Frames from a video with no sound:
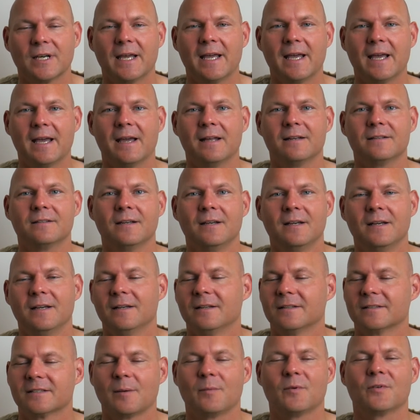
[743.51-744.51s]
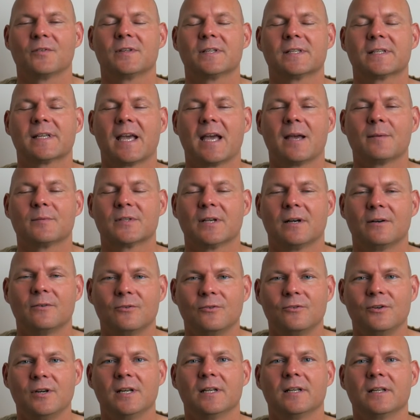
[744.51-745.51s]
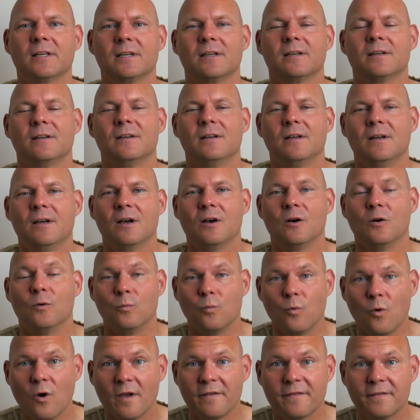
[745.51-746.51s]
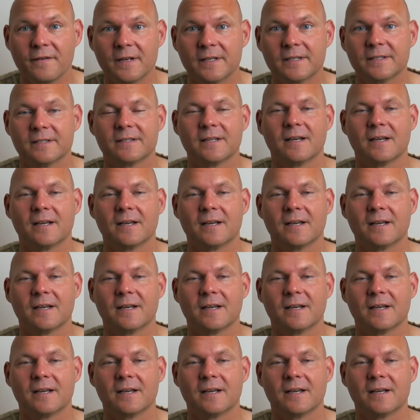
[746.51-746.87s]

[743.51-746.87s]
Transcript: And some of these games are really worth it.